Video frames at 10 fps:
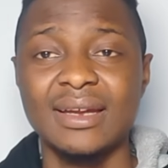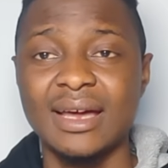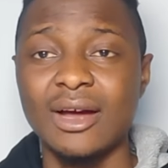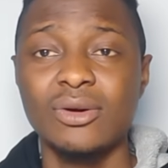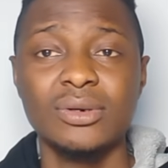
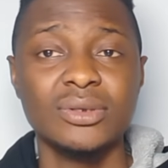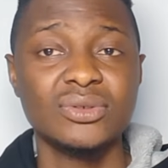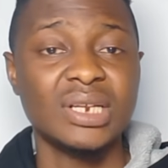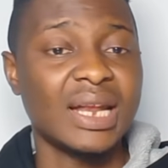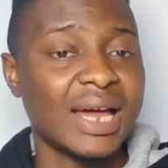I hold on
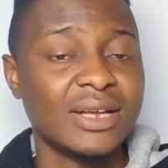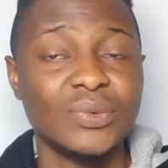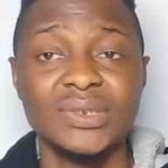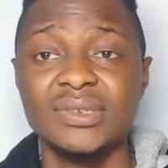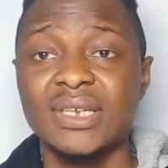to the line
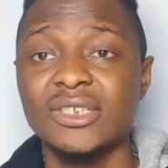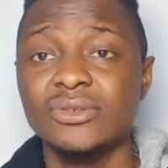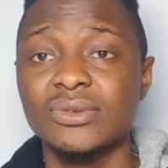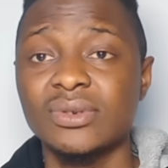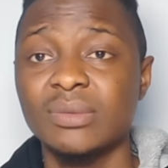when she said
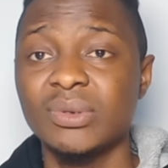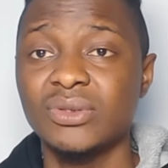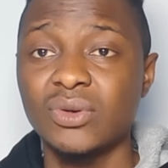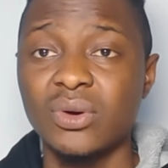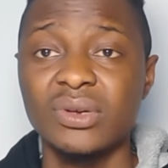she was only being
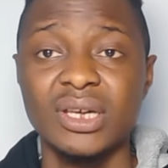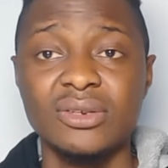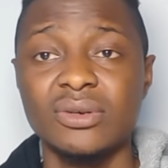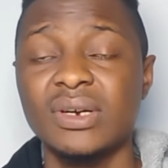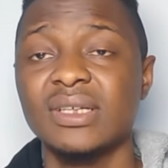young,
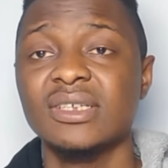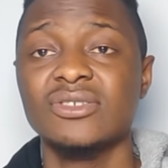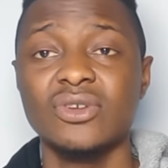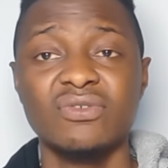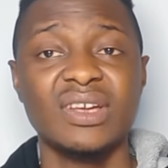ignorant, and
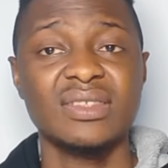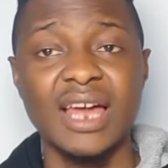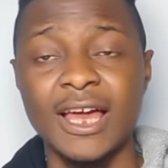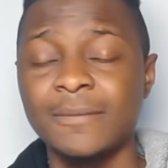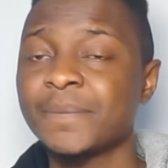stuff like
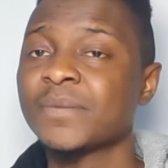that.